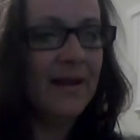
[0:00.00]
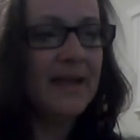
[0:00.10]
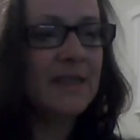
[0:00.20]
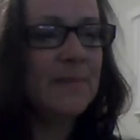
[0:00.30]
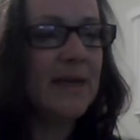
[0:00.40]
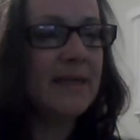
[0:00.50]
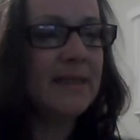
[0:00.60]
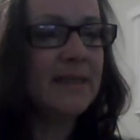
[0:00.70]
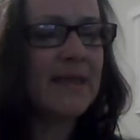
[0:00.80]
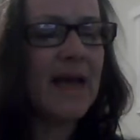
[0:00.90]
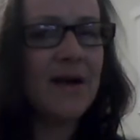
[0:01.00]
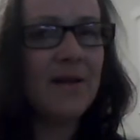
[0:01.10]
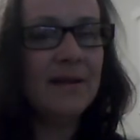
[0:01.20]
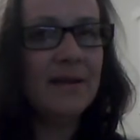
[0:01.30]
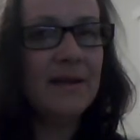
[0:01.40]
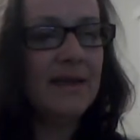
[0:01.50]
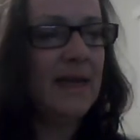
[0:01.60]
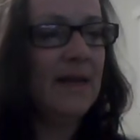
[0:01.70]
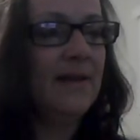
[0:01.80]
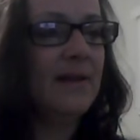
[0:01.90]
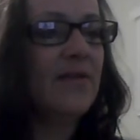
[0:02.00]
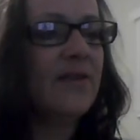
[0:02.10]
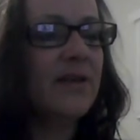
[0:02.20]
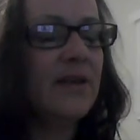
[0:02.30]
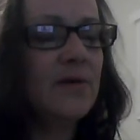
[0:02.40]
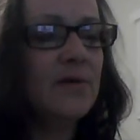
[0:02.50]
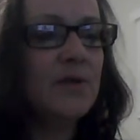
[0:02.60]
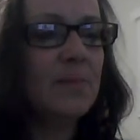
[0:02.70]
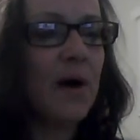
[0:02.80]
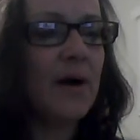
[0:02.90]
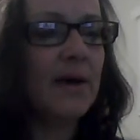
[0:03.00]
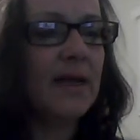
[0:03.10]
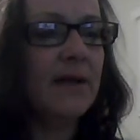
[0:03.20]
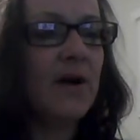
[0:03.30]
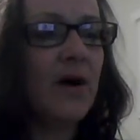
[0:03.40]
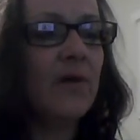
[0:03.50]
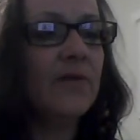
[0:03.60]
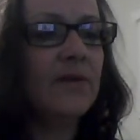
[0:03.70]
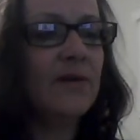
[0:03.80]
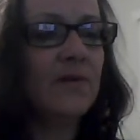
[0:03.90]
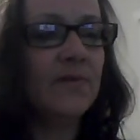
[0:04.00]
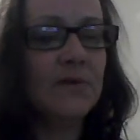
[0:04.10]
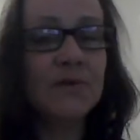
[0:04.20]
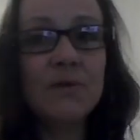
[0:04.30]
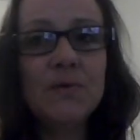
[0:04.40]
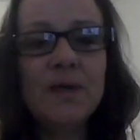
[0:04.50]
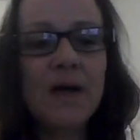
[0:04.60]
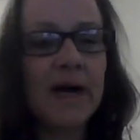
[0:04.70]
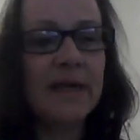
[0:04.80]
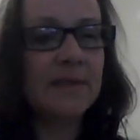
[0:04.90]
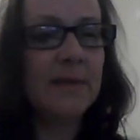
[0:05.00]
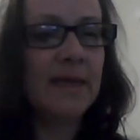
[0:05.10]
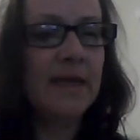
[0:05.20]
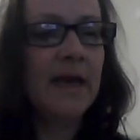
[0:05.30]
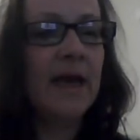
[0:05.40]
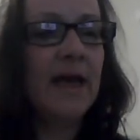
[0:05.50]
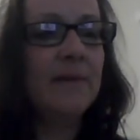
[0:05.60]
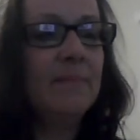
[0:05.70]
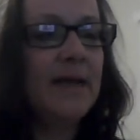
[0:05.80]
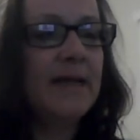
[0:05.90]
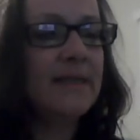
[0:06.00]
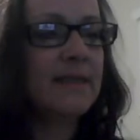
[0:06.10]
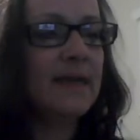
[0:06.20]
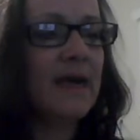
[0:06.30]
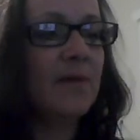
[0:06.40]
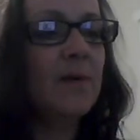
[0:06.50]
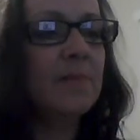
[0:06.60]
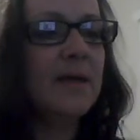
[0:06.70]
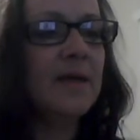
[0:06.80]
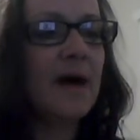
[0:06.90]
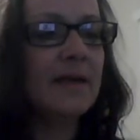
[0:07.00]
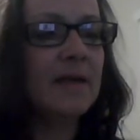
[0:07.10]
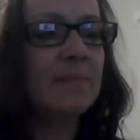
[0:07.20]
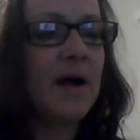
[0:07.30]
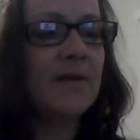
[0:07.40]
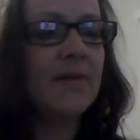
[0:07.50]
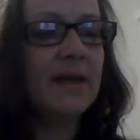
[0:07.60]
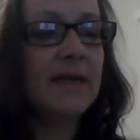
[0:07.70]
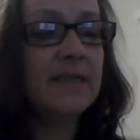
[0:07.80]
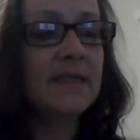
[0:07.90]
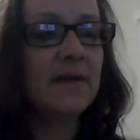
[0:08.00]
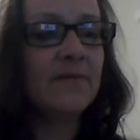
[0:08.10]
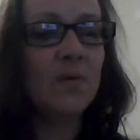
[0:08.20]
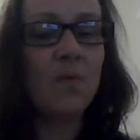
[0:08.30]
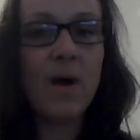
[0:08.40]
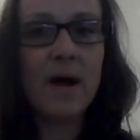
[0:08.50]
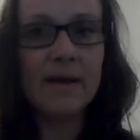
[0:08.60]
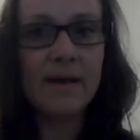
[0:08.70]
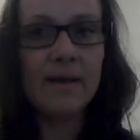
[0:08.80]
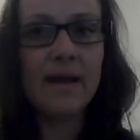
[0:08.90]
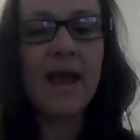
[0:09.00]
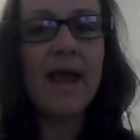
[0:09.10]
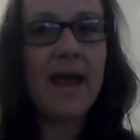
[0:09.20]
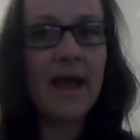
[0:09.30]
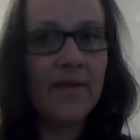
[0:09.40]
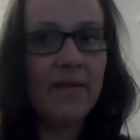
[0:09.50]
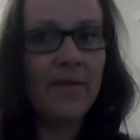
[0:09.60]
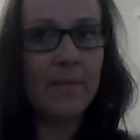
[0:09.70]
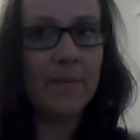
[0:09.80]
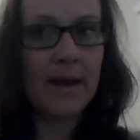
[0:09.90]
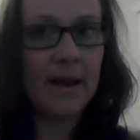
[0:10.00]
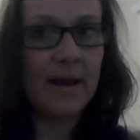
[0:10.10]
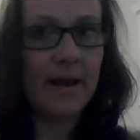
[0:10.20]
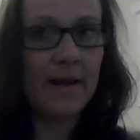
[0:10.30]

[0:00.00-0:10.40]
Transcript: as being a cell in the huge body called the universe, who guides me and means that I will be guided by the needs of the one and the many.